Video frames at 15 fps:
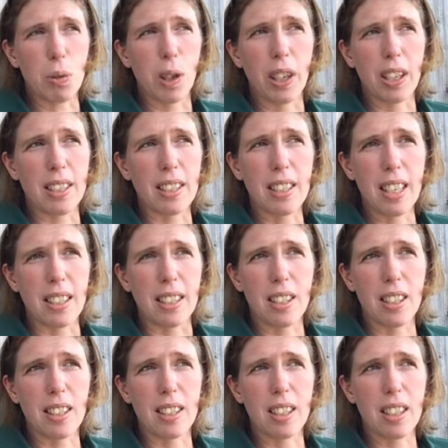one is
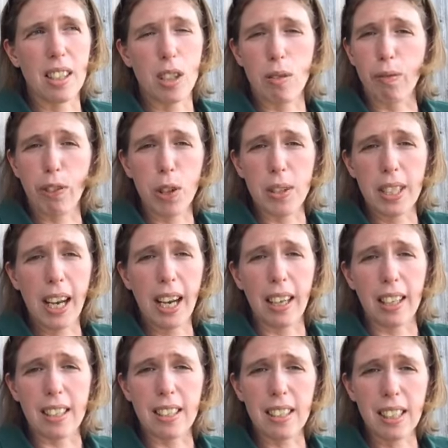fruit
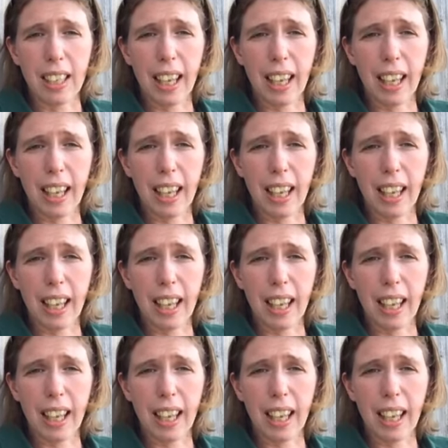salad.